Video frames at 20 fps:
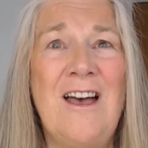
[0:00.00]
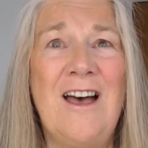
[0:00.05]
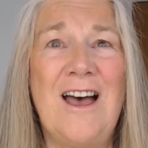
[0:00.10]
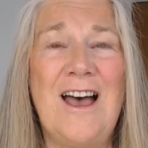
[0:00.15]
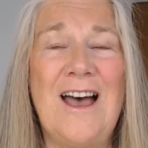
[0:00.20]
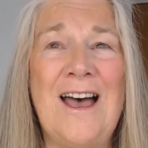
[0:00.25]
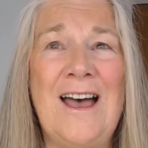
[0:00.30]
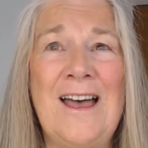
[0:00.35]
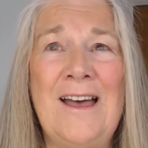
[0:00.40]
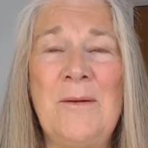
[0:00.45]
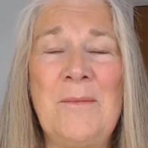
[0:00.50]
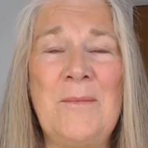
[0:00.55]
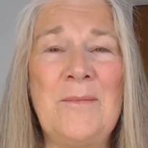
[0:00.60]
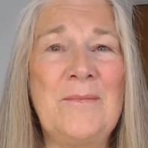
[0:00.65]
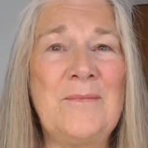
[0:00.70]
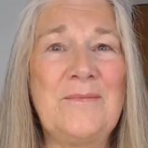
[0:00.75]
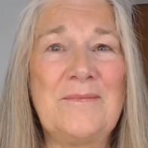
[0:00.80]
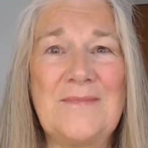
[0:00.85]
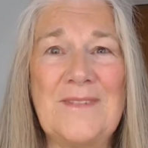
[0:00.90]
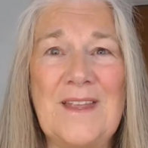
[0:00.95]

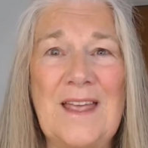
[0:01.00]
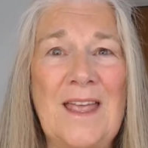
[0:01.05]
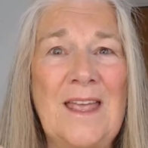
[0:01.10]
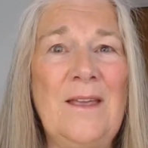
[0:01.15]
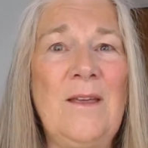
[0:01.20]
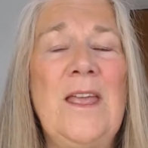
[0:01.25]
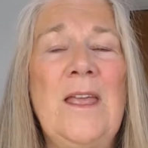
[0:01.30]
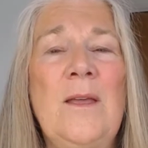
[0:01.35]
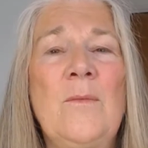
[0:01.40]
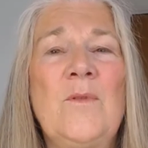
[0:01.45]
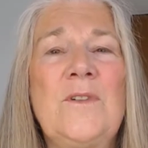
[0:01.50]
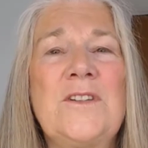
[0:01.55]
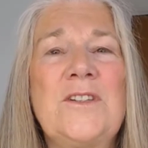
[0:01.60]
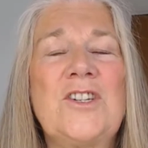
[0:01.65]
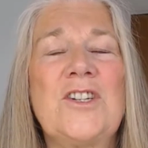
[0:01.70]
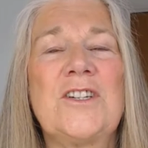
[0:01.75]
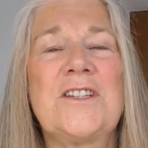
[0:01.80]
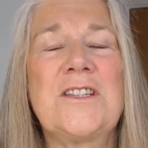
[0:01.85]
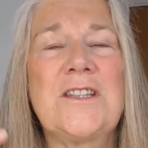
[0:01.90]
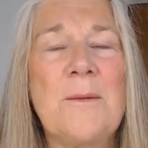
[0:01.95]
It was
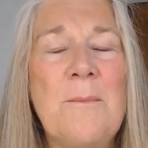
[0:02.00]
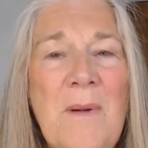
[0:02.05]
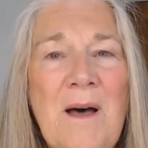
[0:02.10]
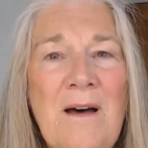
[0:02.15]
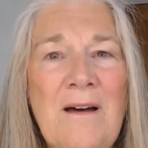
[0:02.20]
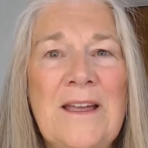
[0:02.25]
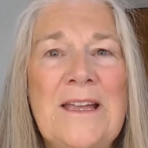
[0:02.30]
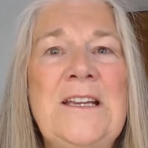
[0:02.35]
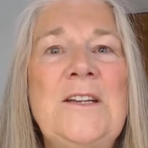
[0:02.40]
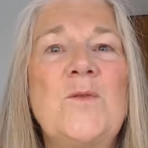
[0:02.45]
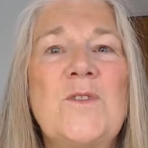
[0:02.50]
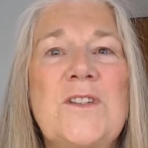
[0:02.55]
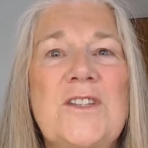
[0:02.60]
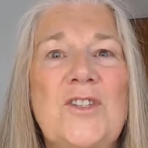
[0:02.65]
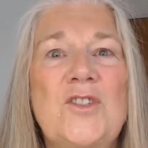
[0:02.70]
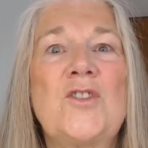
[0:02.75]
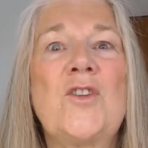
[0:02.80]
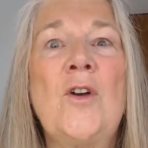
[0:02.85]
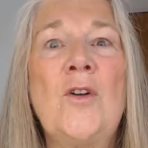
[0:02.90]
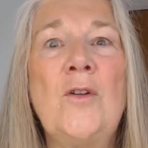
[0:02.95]
just the mind
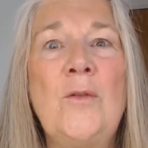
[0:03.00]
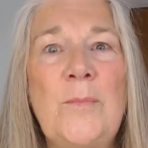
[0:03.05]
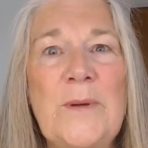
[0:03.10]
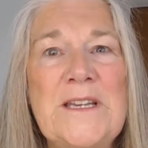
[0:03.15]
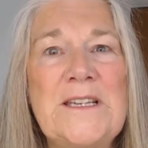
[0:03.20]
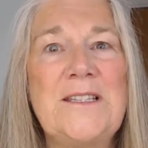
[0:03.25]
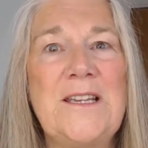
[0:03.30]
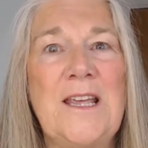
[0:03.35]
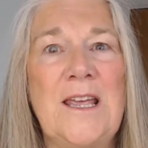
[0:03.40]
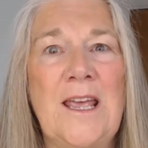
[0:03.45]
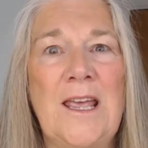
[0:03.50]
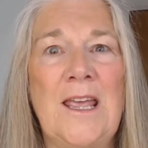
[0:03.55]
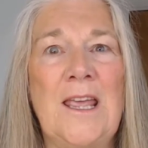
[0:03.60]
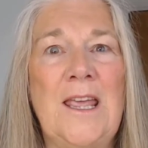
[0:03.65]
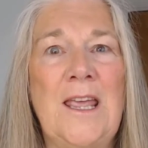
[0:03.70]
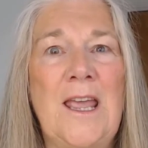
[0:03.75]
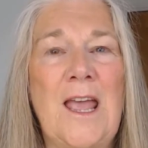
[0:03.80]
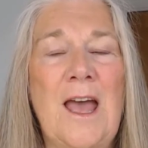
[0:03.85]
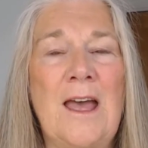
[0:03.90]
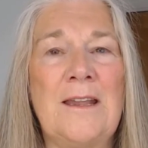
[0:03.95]
was so
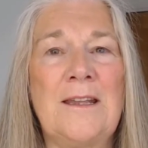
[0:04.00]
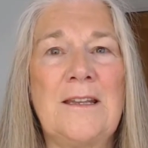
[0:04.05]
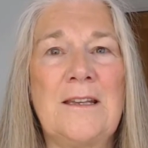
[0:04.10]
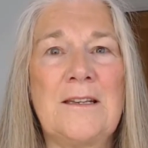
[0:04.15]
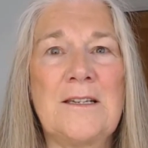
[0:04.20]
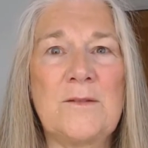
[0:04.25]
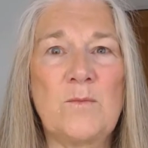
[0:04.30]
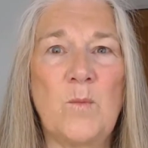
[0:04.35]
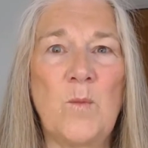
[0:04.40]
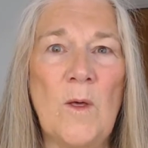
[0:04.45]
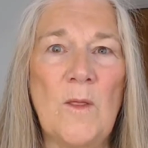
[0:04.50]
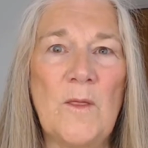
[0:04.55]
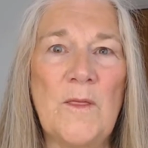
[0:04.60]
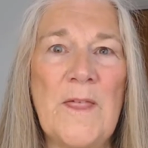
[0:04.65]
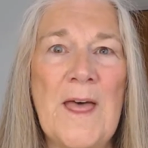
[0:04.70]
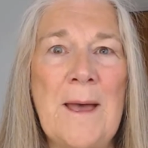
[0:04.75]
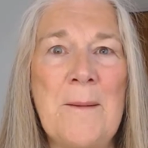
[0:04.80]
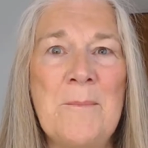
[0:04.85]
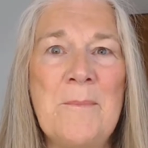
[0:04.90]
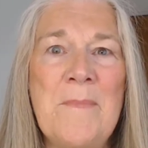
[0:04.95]
busy, and what
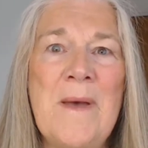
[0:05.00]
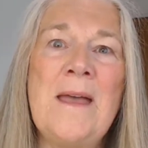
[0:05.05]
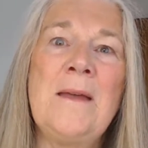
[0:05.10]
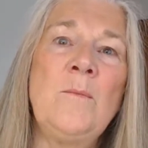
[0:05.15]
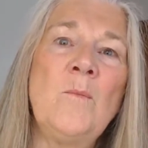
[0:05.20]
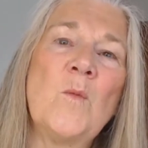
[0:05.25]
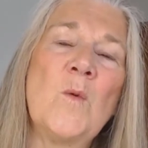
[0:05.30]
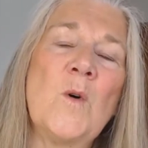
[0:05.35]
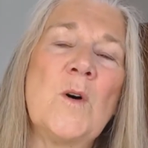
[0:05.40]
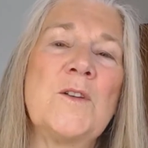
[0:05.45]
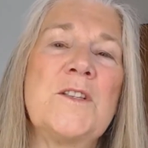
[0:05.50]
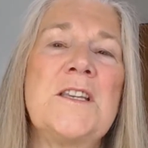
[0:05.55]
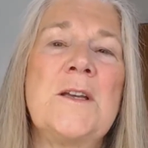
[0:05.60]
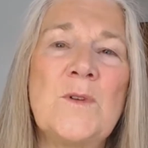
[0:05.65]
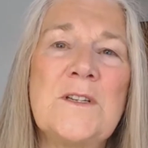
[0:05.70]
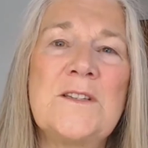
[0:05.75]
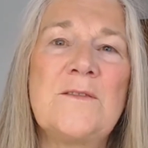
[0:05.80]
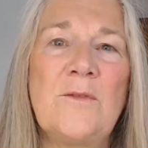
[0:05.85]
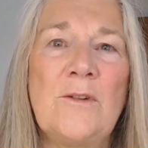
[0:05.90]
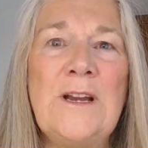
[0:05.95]
that meant was
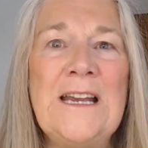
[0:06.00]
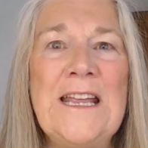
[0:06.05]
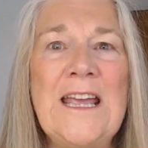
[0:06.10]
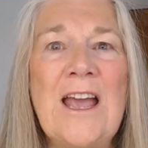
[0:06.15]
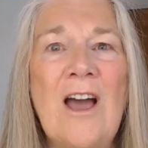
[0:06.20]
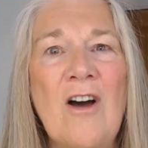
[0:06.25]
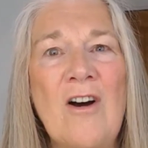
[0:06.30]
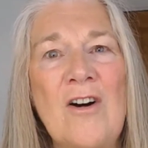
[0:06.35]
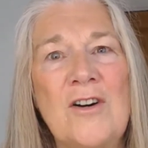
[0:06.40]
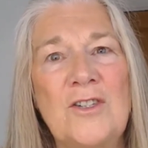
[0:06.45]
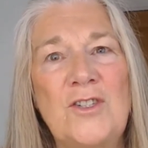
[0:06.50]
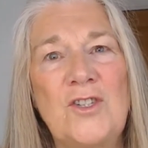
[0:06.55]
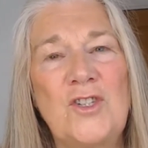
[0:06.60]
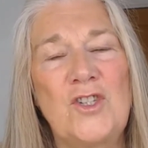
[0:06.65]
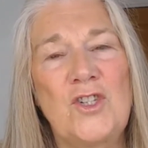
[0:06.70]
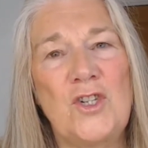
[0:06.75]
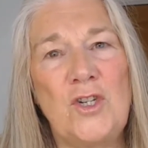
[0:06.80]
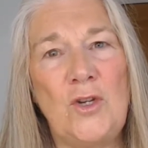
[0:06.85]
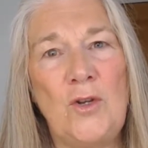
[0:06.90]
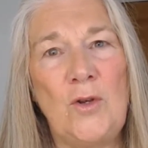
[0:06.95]
it was really hard
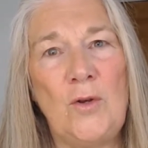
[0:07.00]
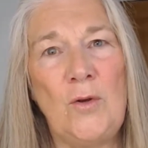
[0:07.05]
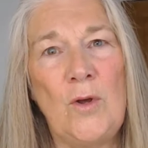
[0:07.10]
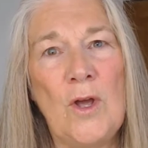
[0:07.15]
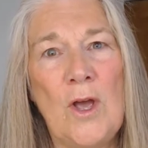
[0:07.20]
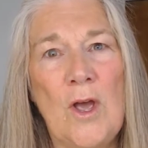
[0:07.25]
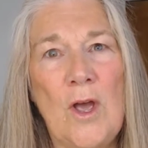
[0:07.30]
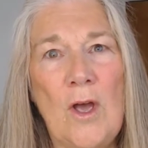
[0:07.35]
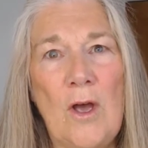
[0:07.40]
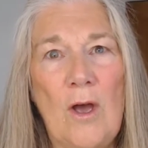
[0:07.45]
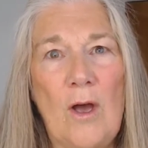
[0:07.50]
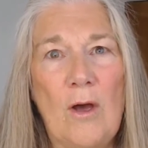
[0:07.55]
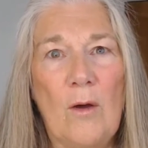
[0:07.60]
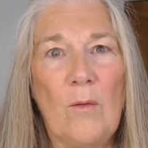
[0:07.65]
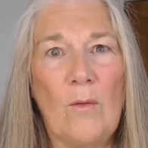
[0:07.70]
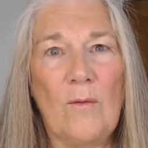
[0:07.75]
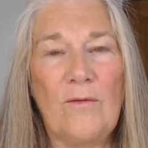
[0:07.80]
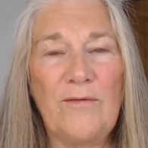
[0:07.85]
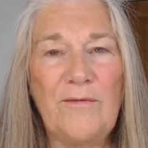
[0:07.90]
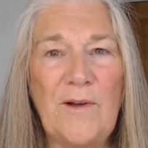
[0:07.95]
to
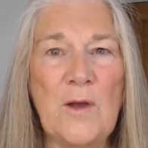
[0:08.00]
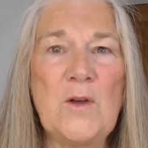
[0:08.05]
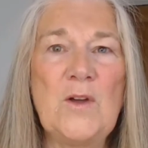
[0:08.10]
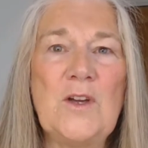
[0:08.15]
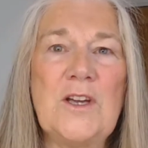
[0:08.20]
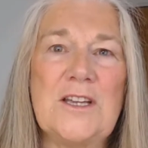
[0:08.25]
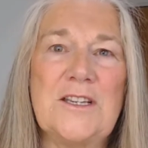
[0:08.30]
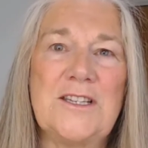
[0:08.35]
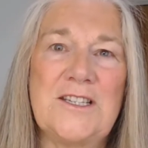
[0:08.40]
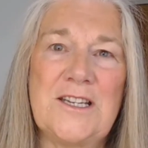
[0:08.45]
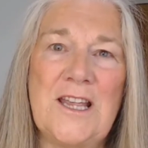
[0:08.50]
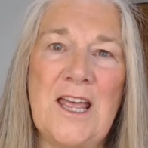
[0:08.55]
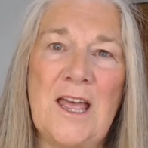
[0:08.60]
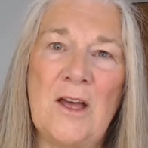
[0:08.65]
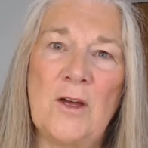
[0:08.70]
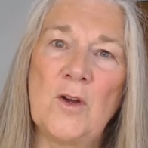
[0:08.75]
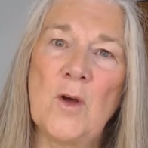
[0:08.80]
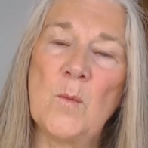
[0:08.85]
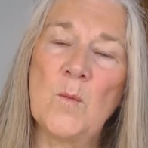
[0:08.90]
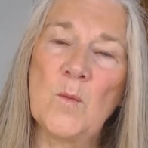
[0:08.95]
focus
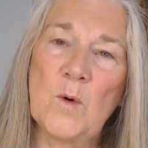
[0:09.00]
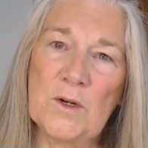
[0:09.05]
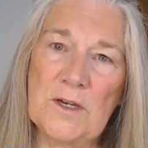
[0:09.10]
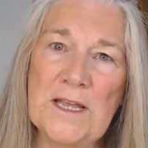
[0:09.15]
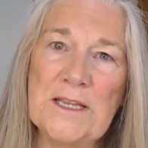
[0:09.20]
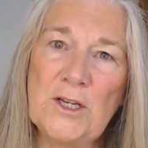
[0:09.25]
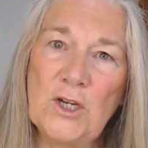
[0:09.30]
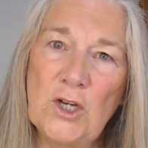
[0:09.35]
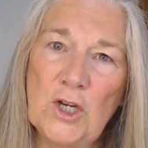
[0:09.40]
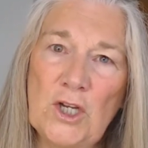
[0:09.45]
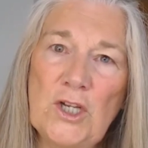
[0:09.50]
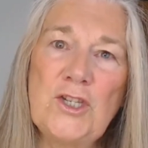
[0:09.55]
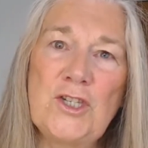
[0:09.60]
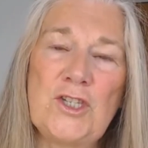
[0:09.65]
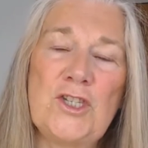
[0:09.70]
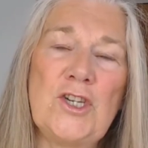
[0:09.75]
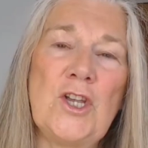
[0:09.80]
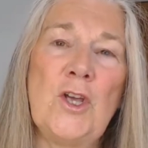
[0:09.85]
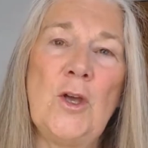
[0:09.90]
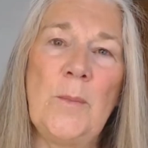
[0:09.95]
down on what I
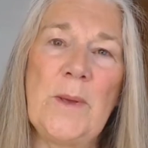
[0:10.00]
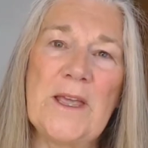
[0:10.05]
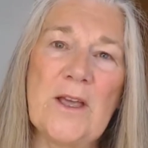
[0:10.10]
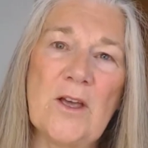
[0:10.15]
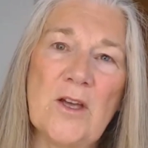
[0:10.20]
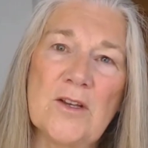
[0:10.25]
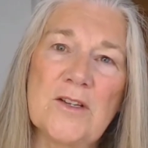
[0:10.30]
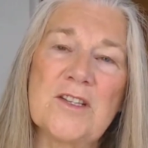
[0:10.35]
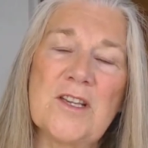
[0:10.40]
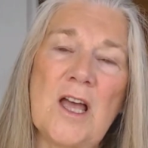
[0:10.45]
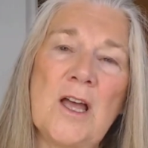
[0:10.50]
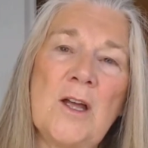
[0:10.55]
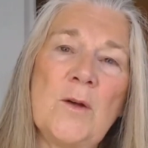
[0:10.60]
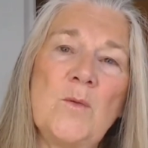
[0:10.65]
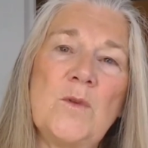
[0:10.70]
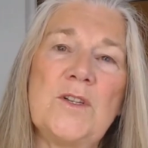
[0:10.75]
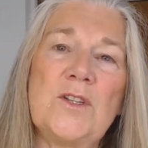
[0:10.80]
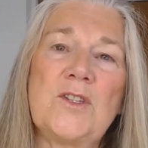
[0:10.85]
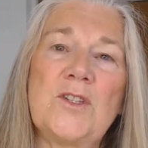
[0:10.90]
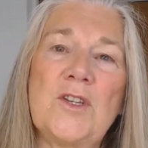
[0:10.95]
could do because I
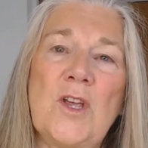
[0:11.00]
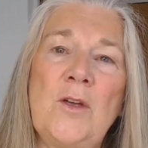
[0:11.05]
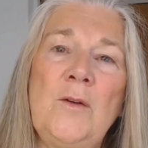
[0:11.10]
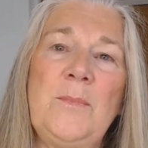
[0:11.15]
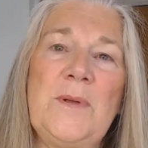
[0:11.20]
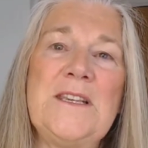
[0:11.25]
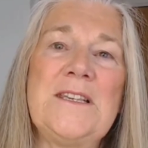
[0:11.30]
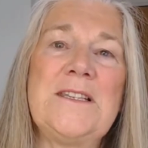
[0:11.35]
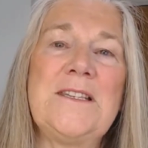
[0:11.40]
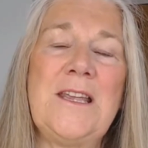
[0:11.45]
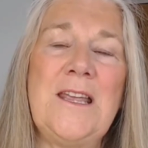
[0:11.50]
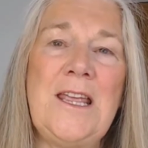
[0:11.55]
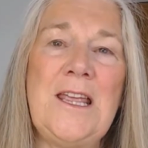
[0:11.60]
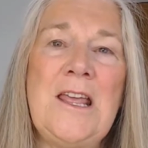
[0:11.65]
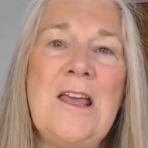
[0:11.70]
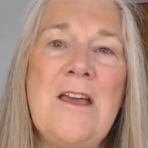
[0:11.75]
was so busy